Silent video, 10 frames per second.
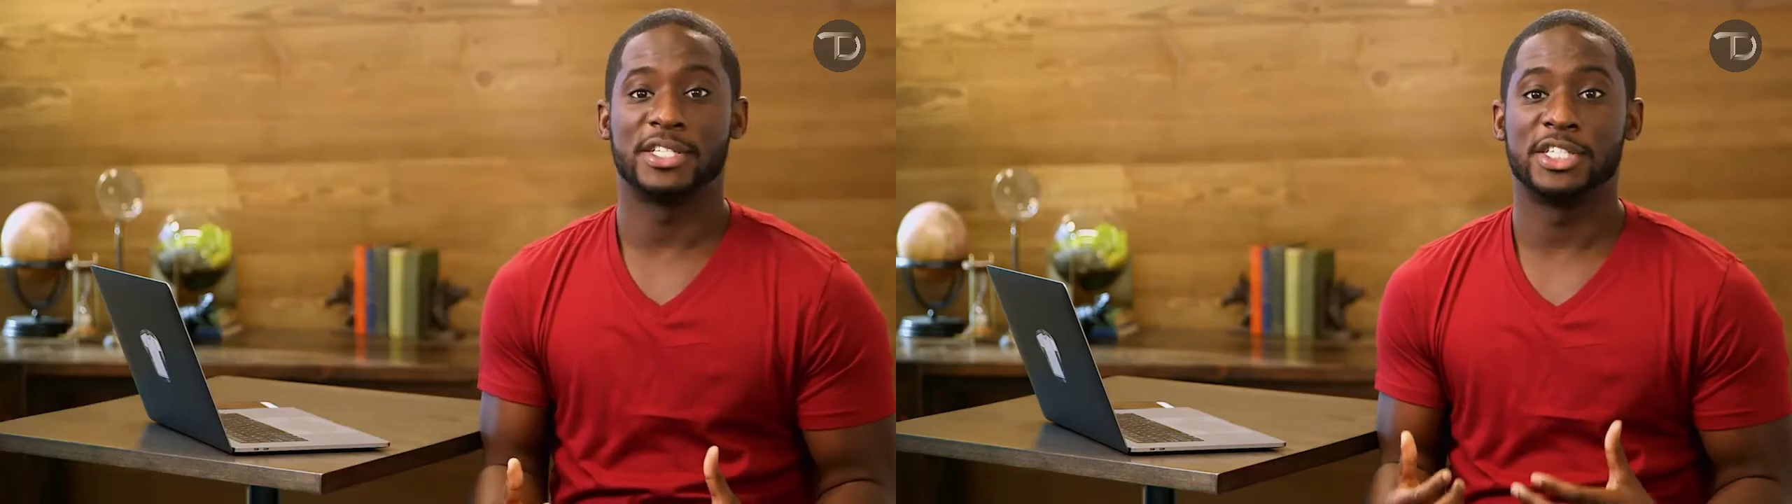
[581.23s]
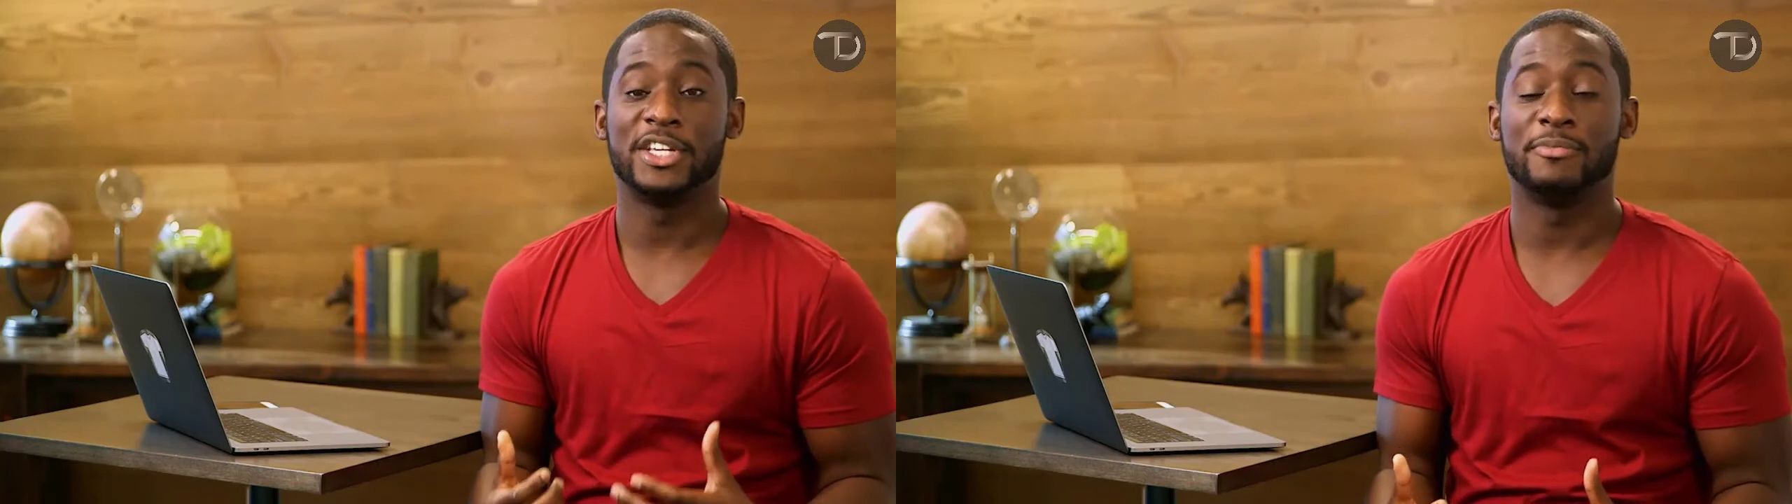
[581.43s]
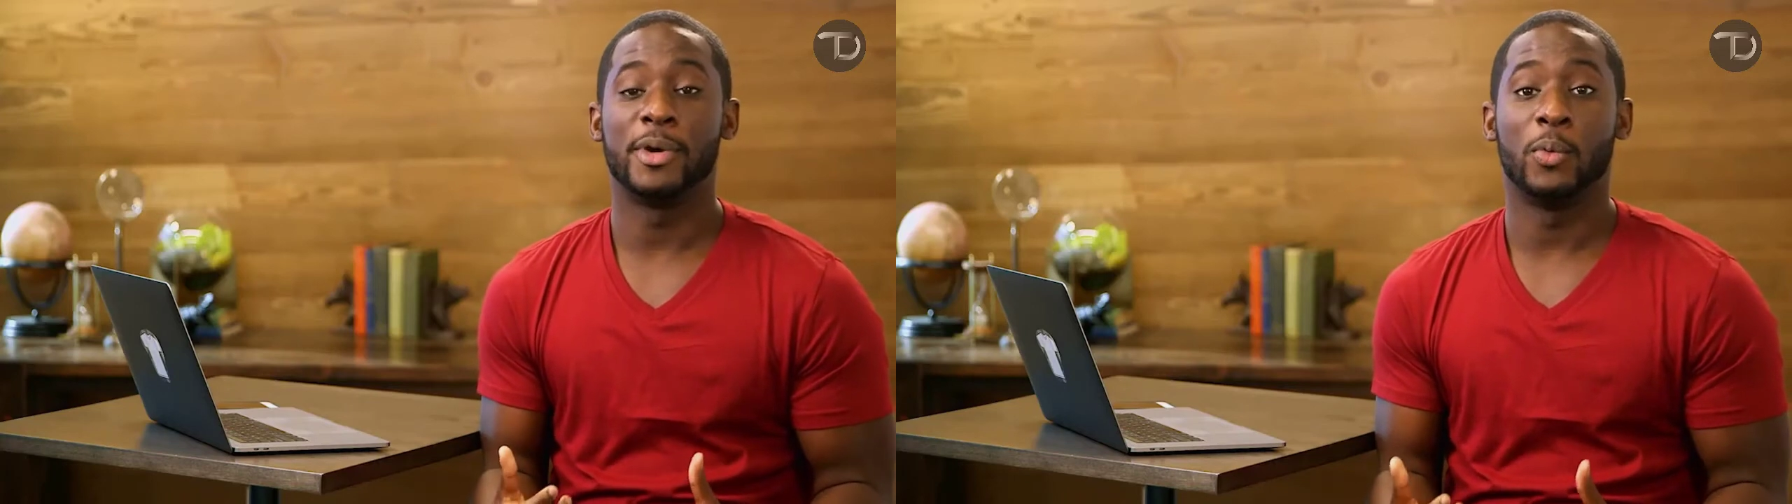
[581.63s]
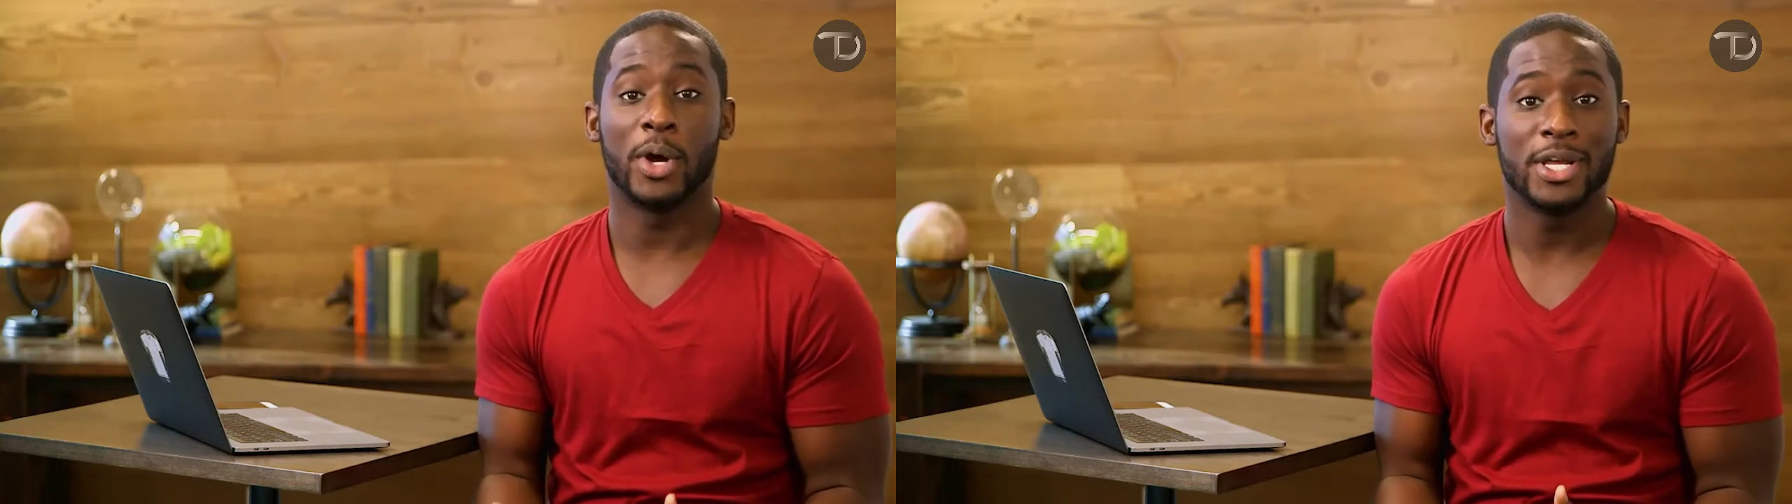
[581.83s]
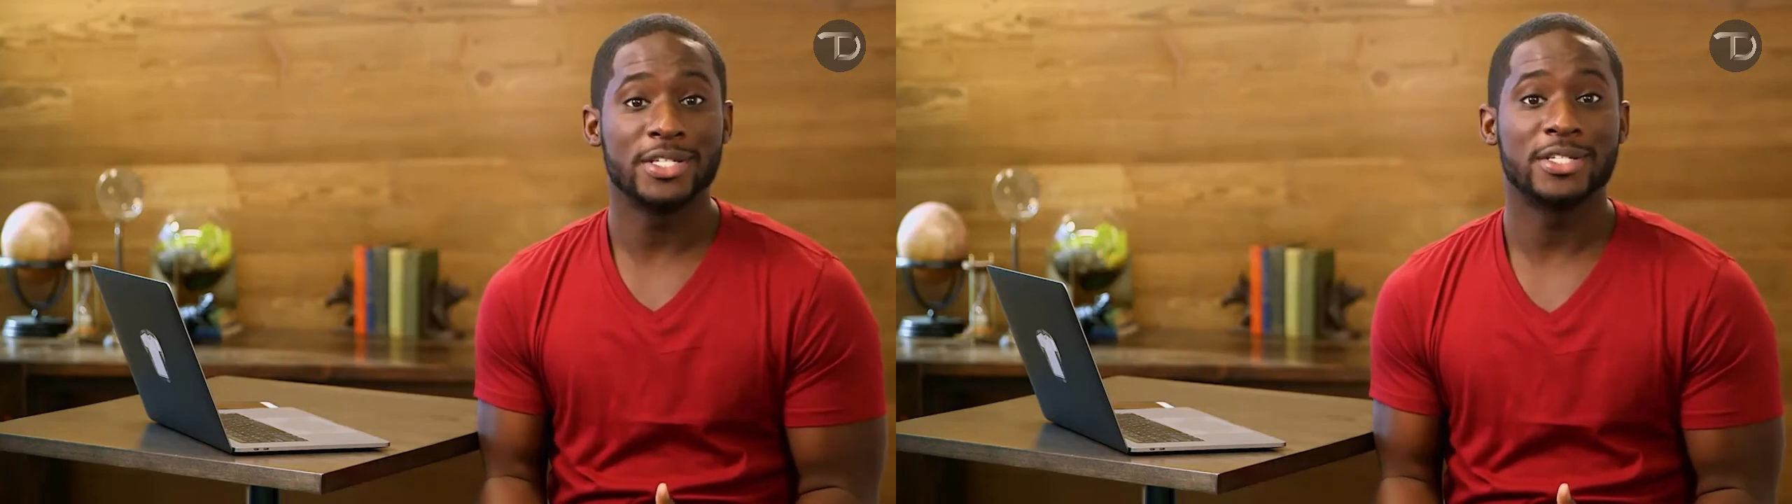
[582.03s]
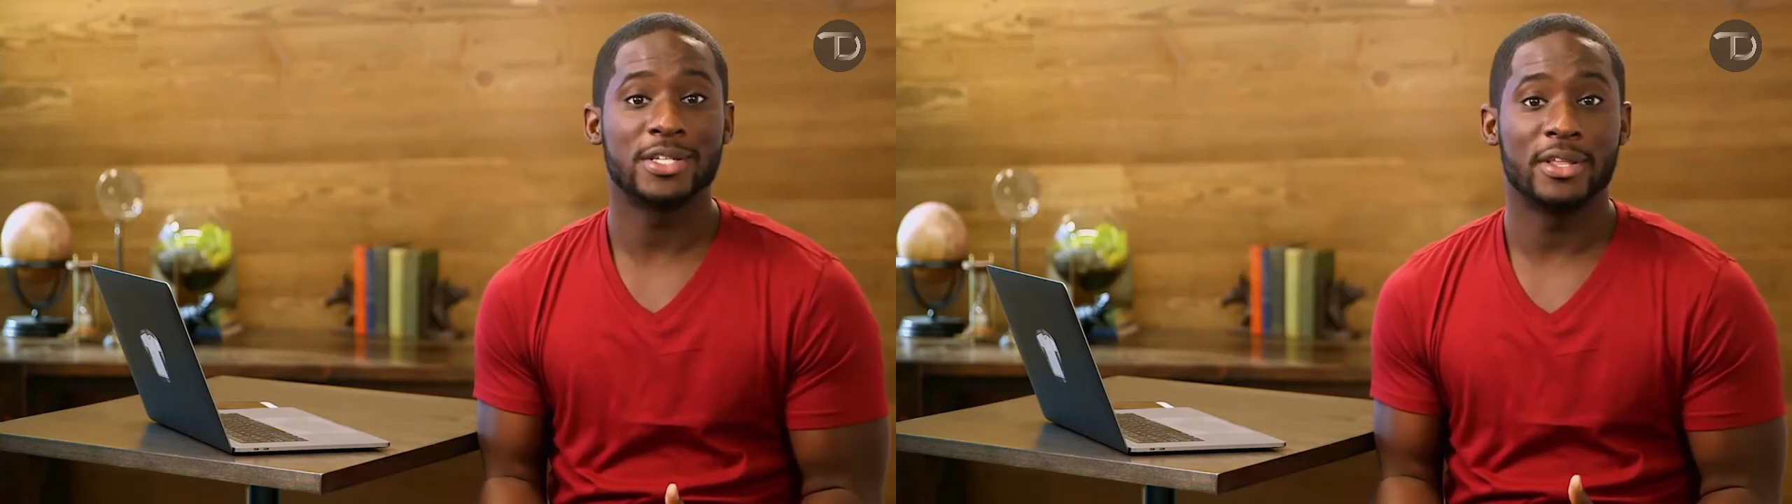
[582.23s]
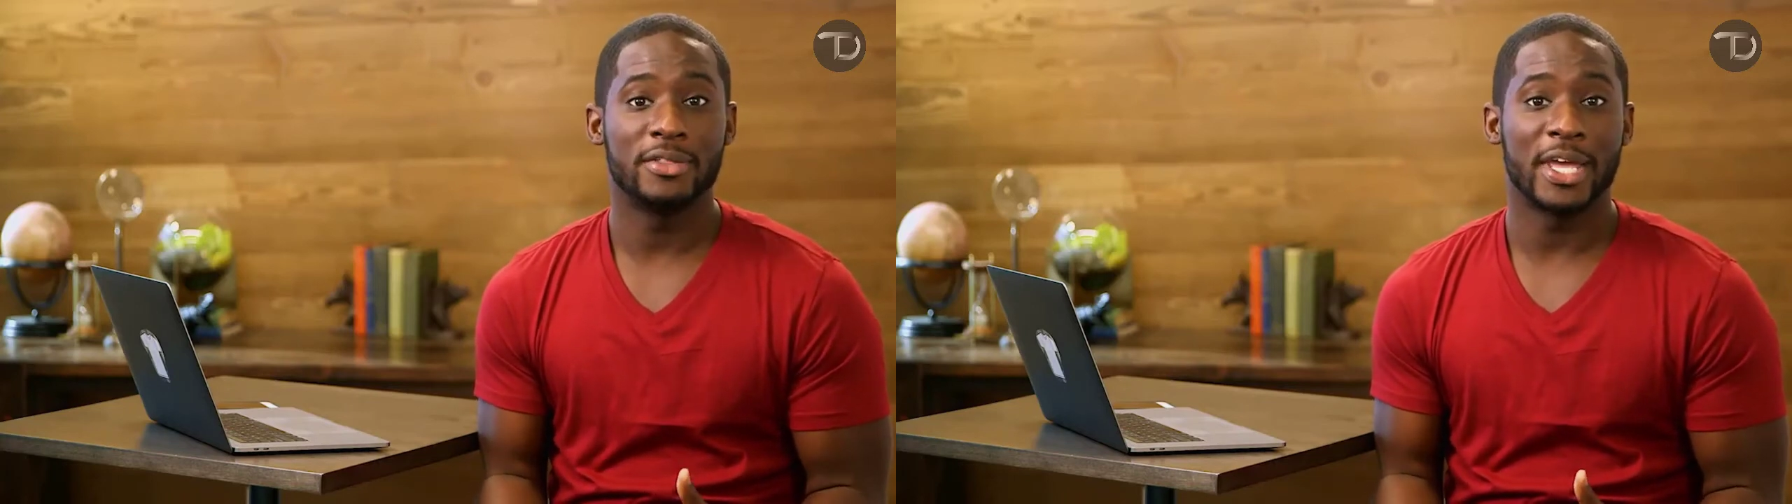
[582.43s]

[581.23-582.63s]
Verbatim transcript: achievement was,